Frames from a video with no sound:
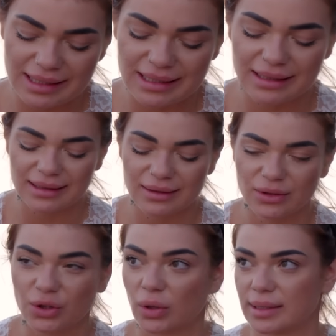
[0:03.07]
it's a
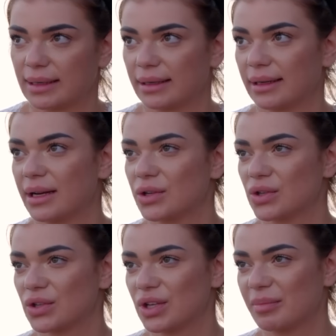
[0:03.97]
toxic
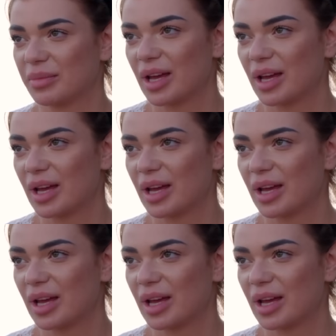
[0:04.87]
relationship,